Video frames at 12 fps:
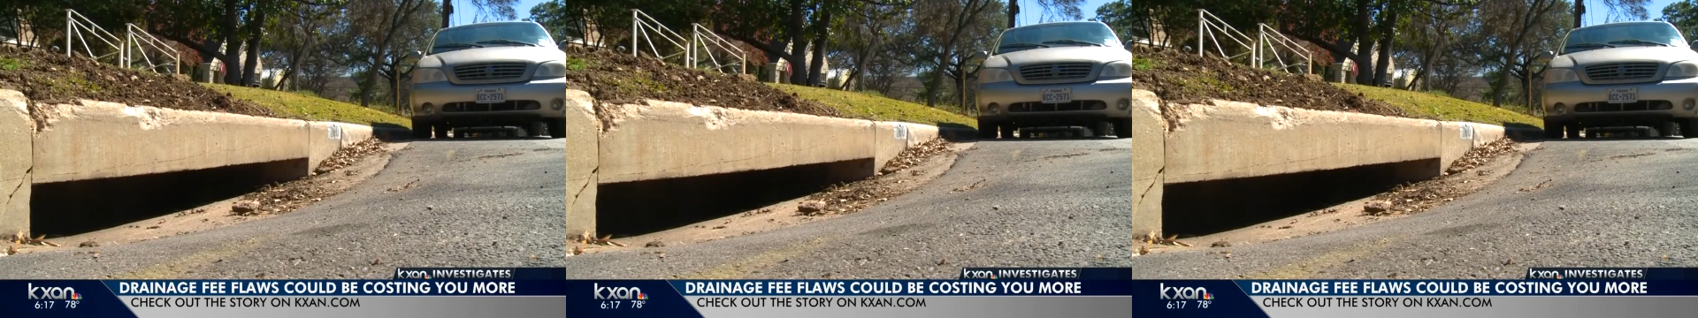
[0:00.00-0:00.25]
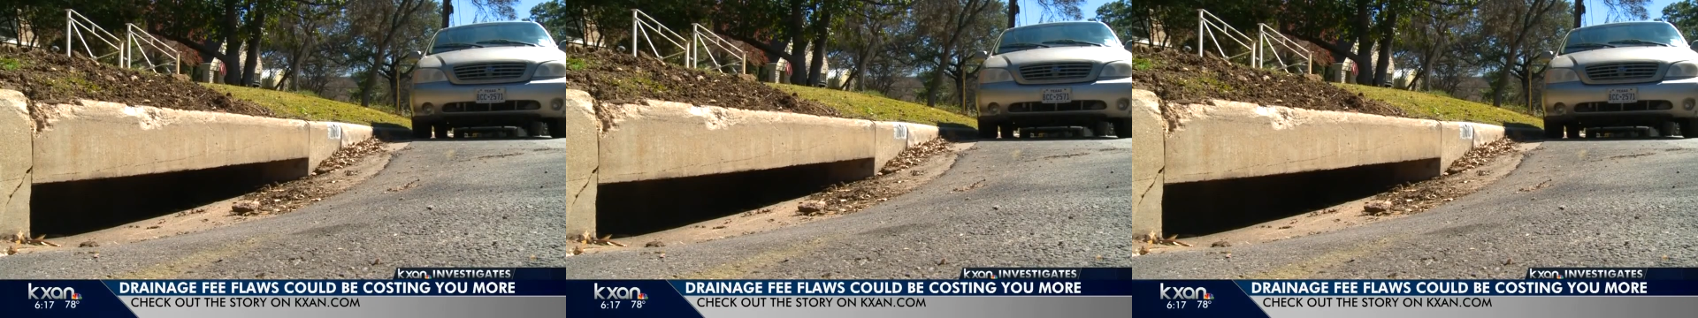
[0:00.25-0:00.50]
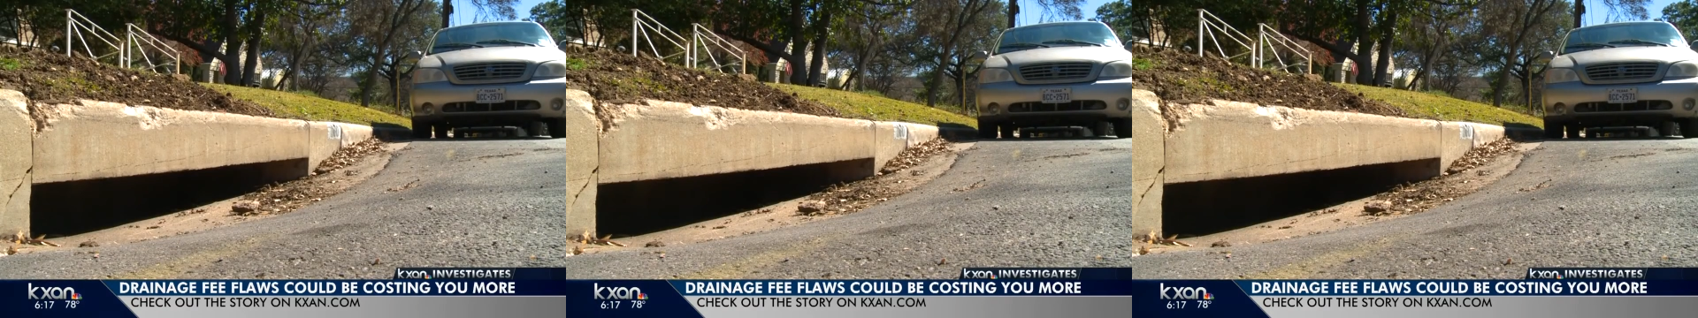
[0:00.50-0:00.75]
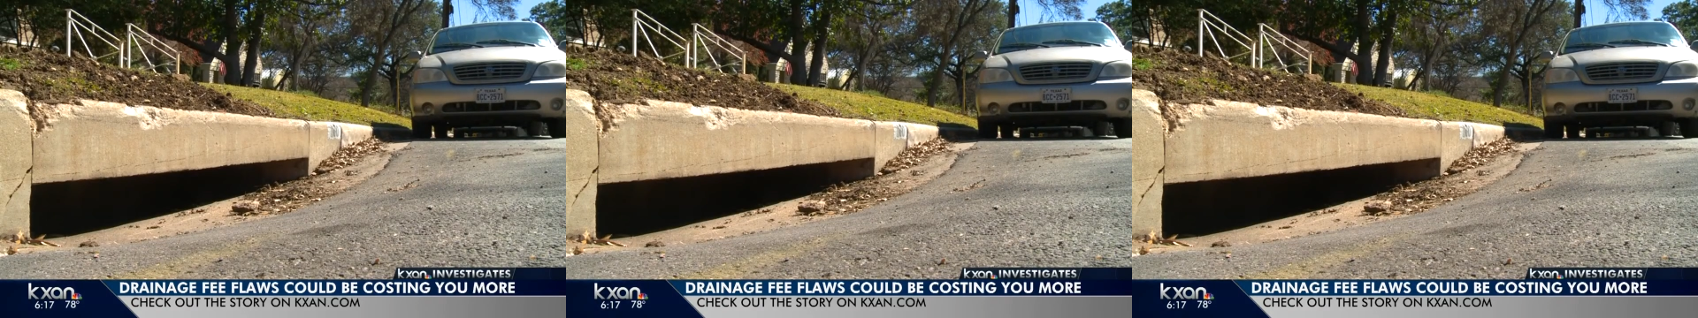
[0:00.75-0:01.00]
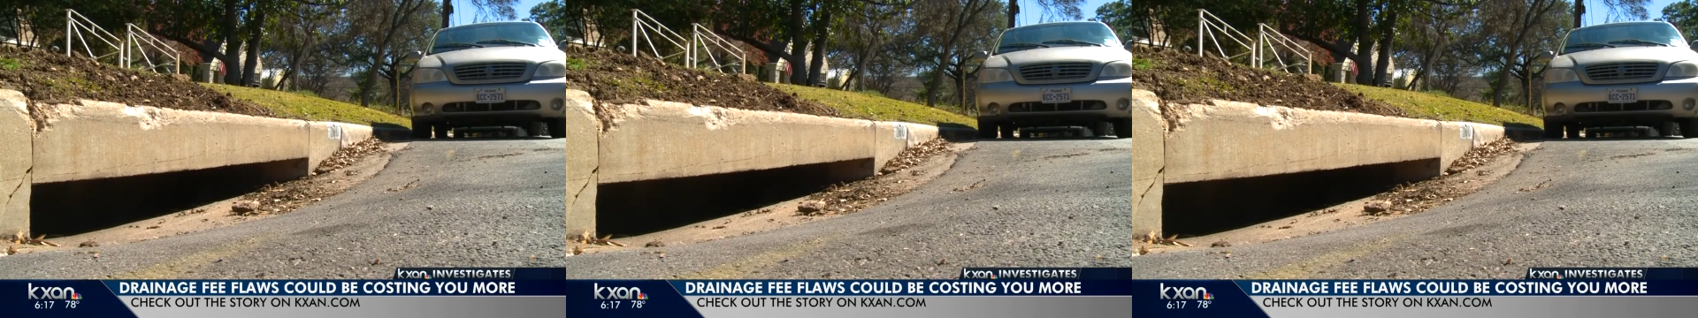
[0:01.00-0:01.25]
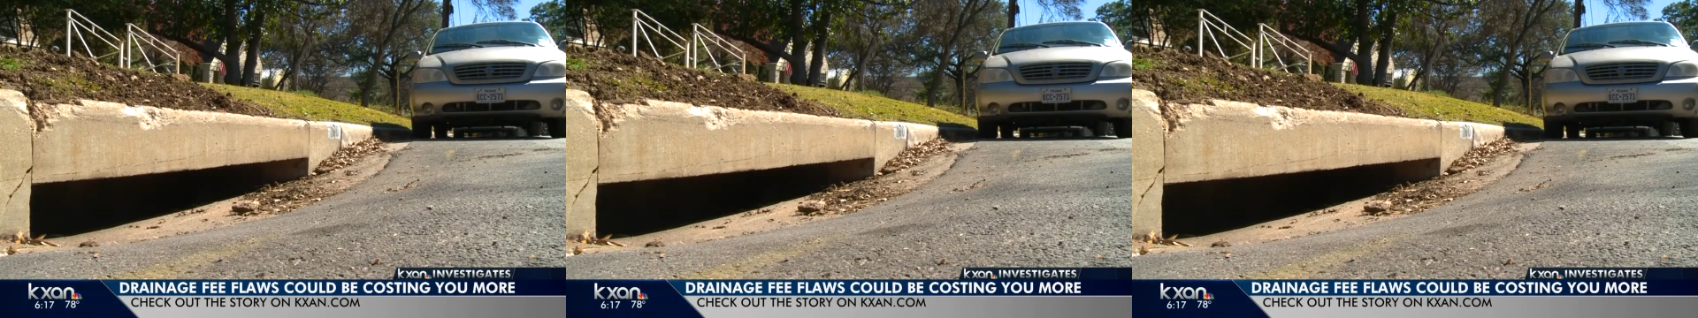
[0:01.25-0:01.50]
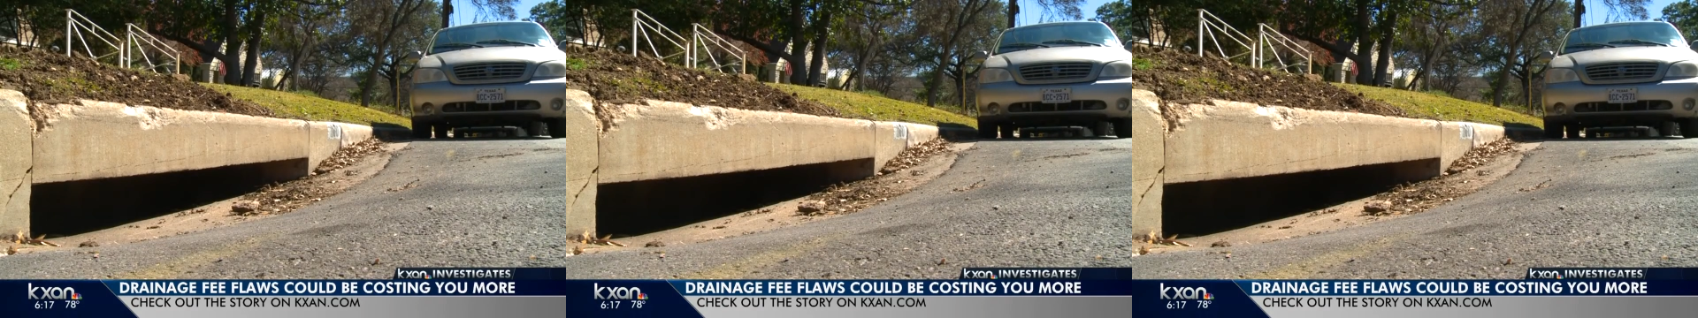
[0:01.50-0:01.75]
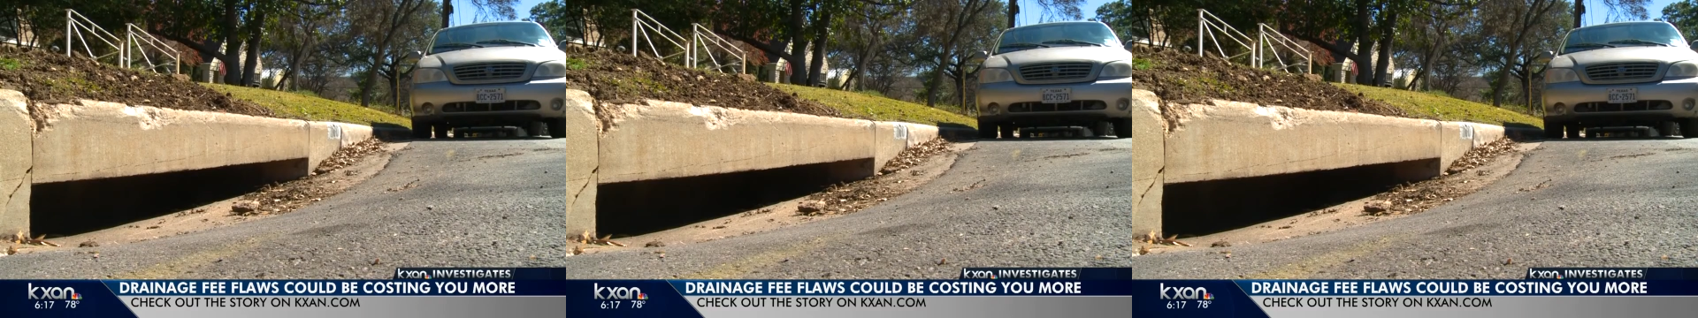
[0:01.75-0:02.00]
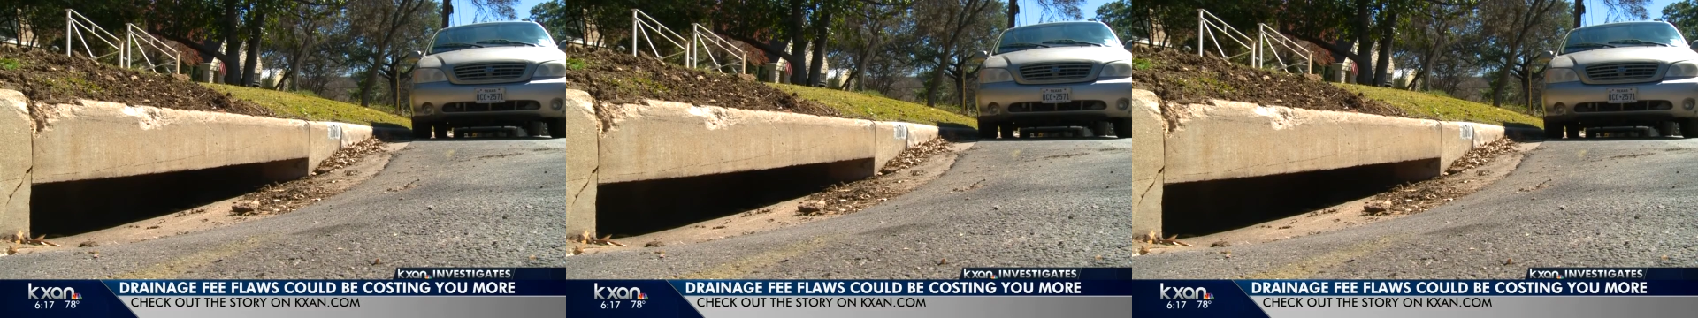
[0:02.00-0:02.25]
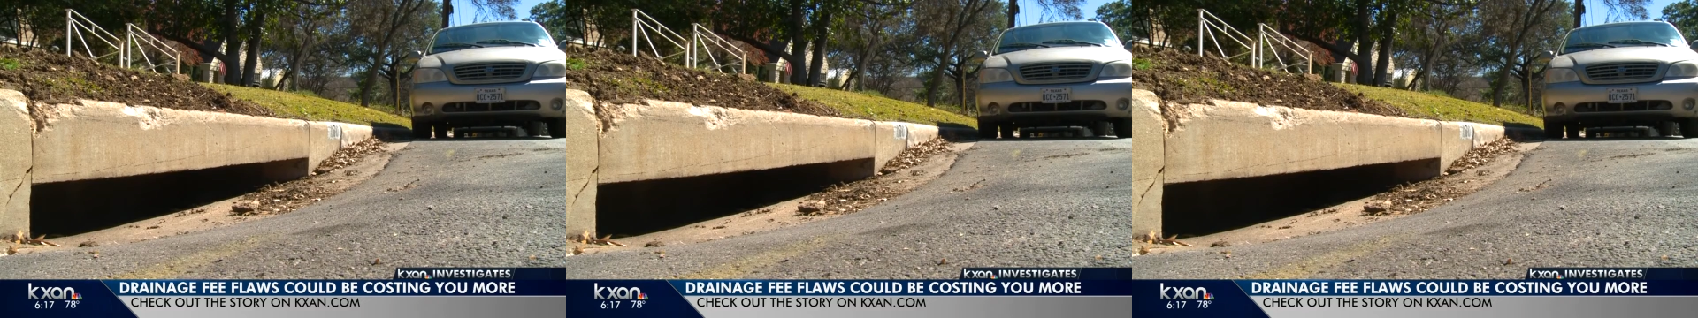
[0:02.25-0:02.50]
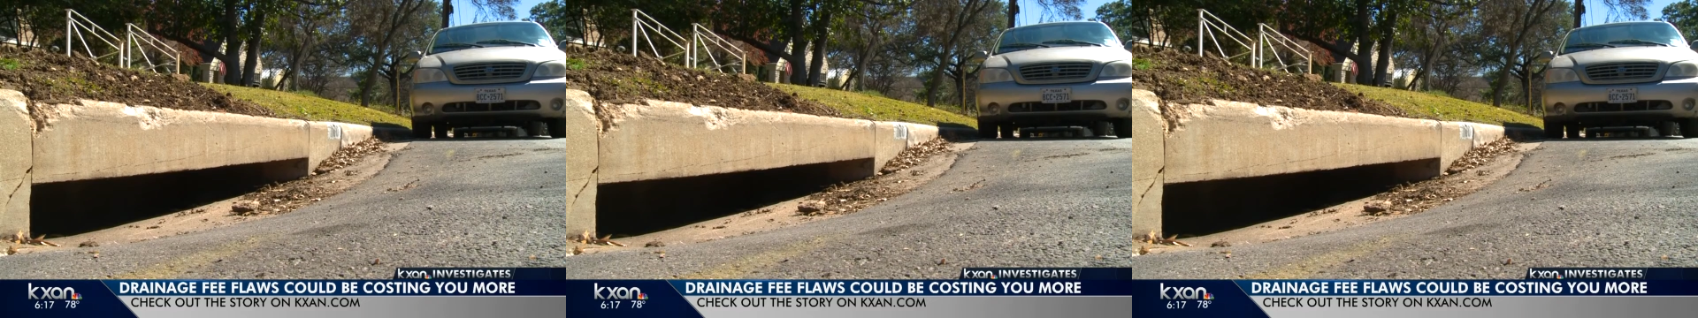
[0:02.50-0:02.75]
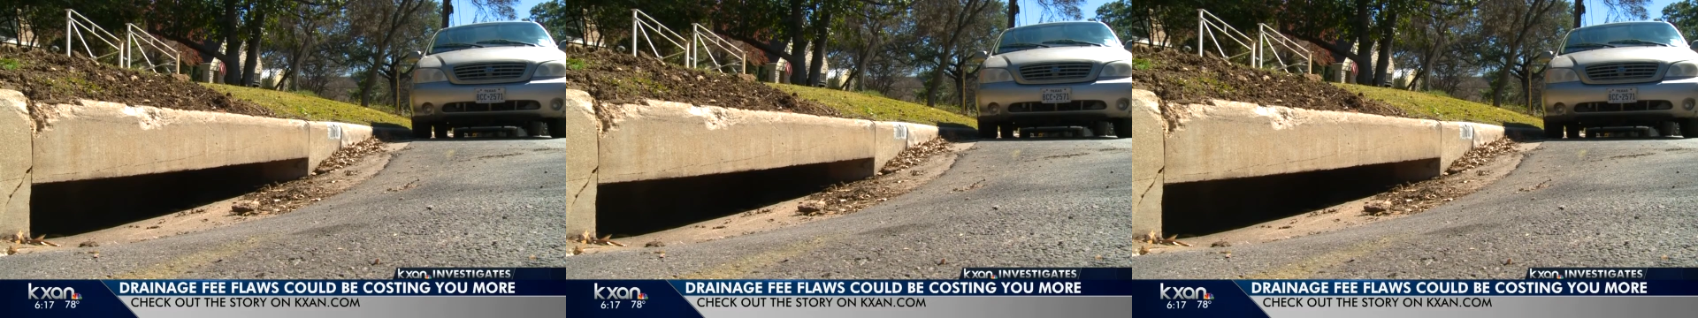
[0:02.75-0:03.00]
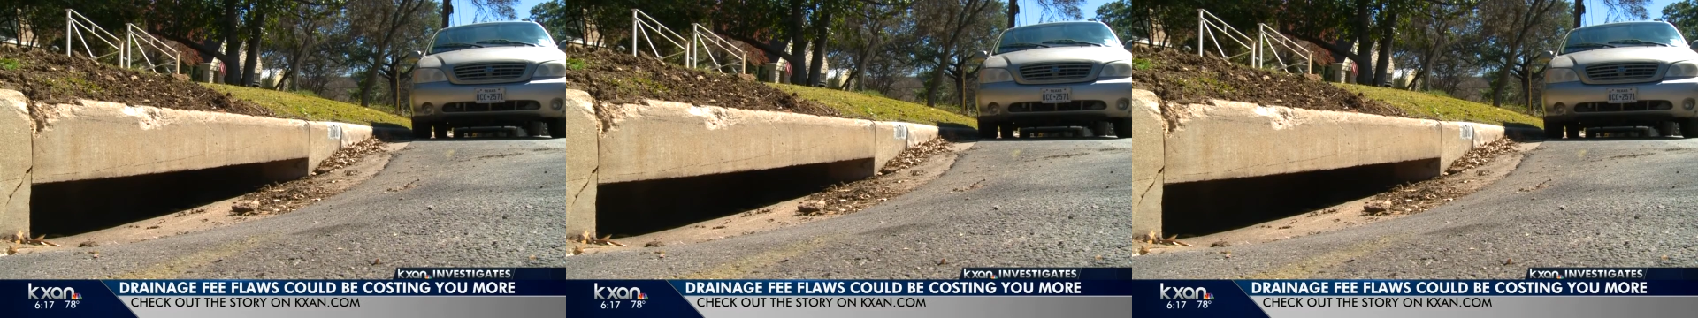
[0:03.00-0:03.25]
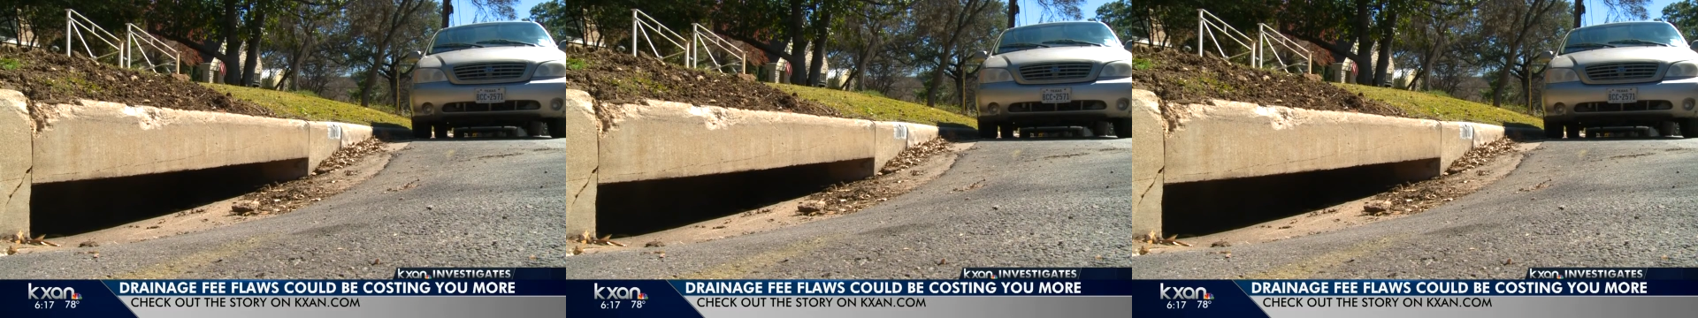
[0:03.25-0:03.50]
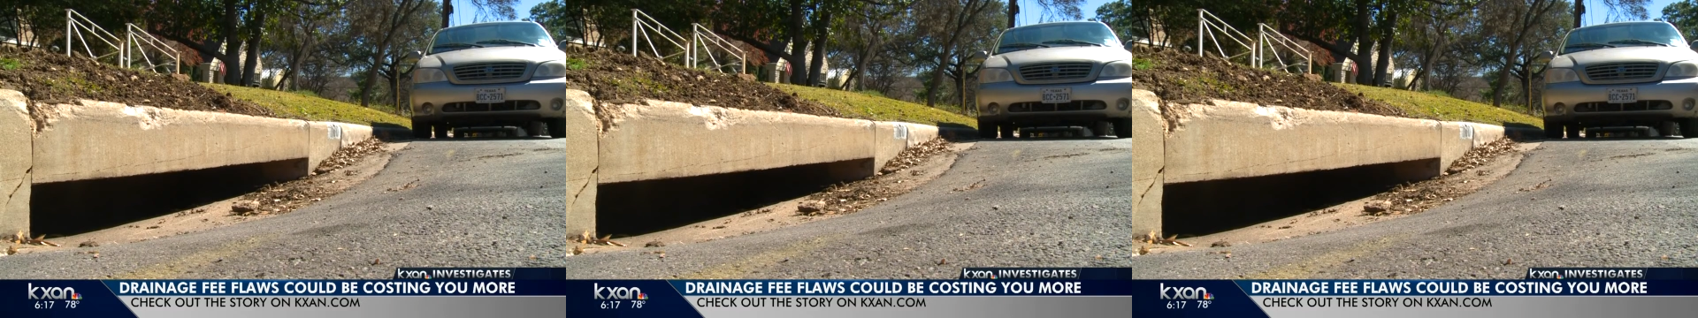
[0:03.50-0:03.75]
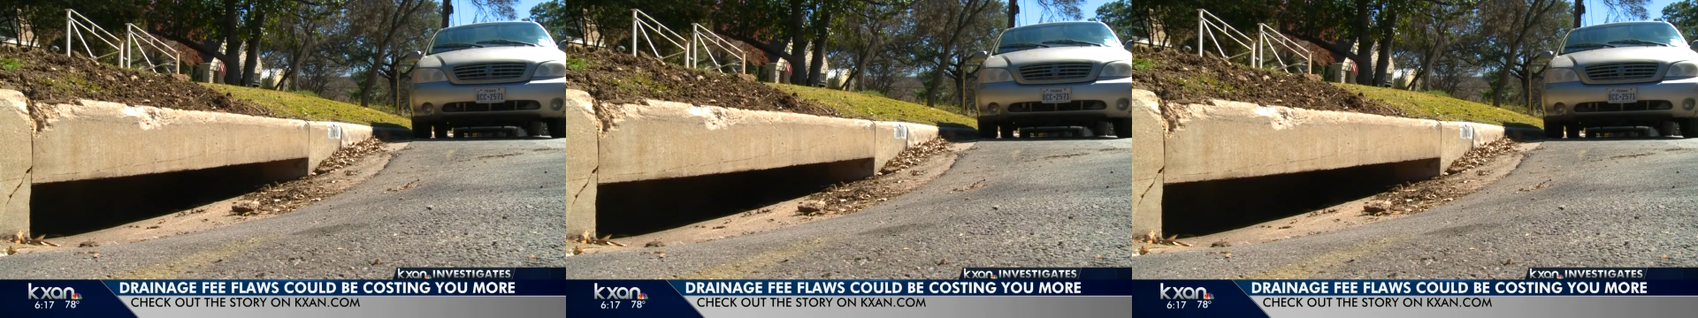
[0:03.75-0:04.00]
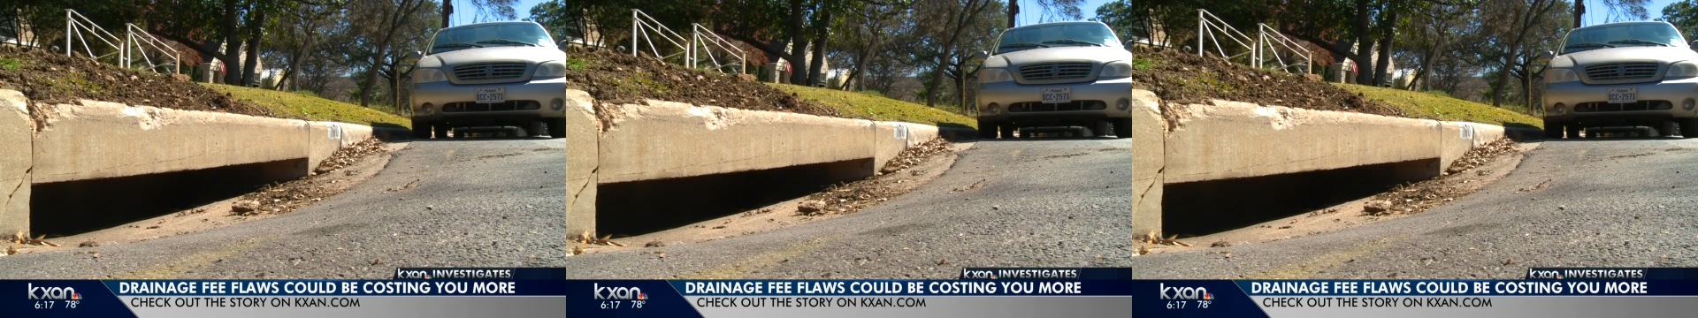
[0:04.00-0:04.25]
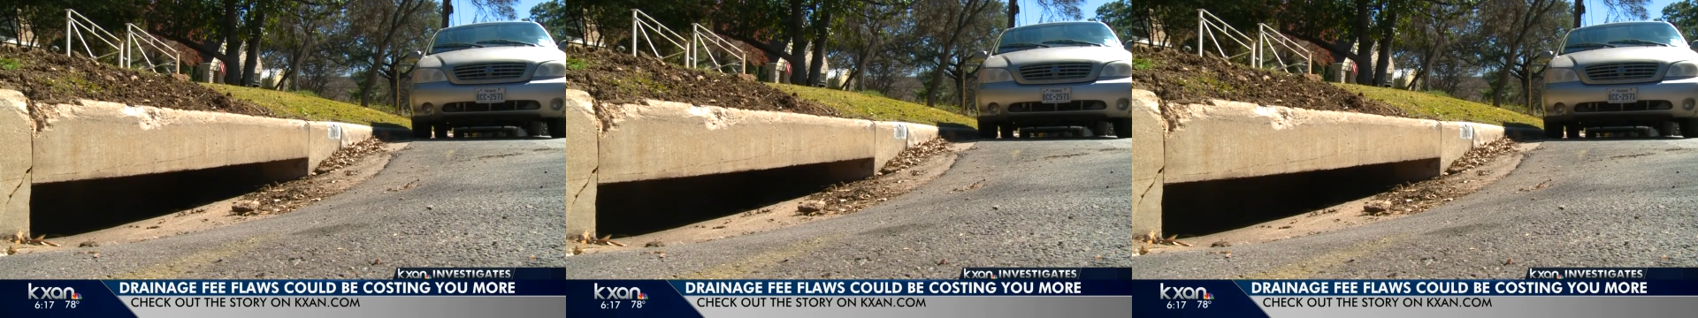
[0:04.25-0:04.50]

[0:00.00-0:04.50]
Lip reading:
[unreadable: no face in view]